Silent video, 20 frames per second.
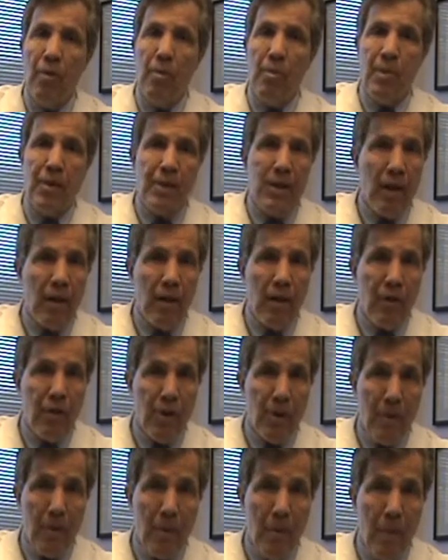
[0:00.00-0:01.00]
particularly for
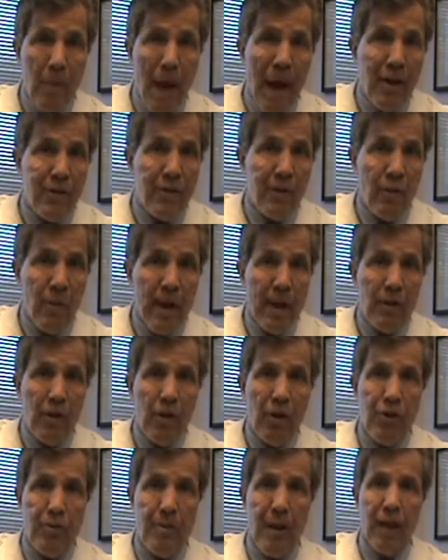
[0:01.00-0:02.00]
the massive weight
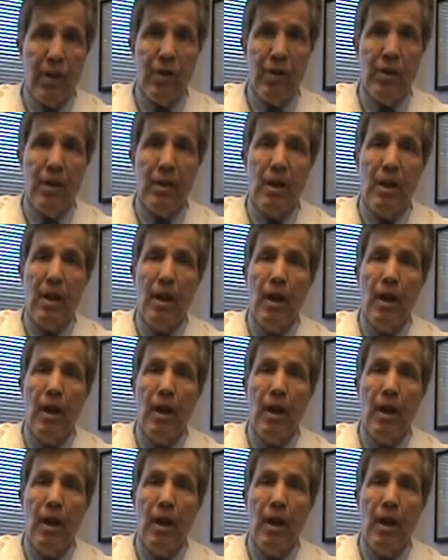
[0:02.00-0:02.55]
loss patient